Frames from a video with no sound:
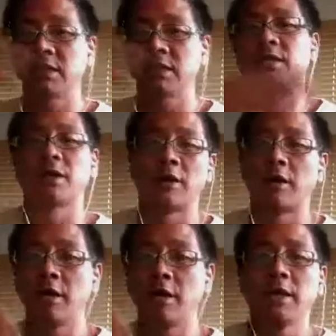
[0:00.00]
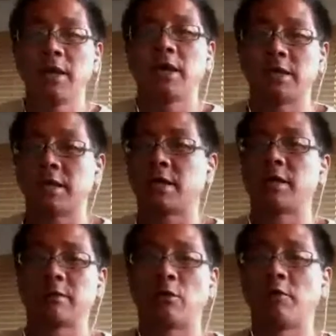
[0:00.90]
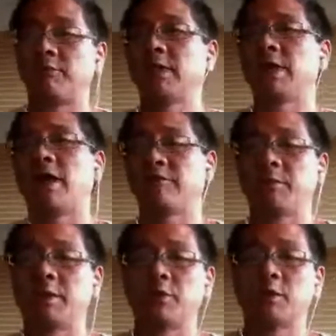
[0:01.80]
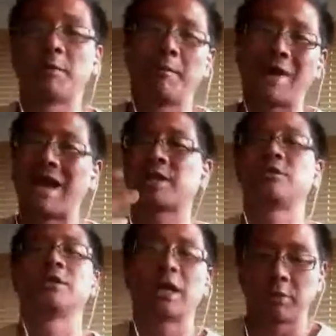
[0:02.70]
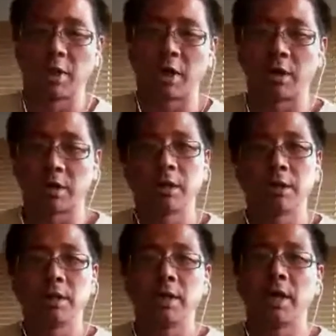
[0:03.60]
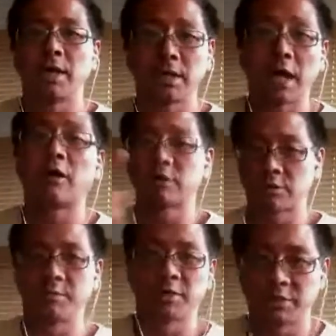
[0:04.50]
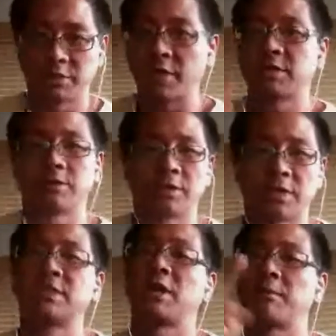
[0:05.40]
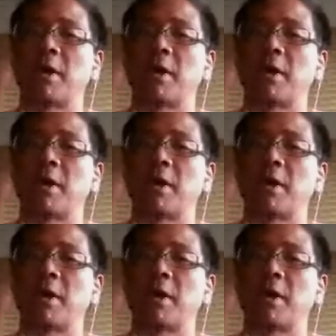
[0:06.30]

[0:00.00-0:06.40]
links there, and then hopefully having people come back to that blog, and that also builds your SEO in the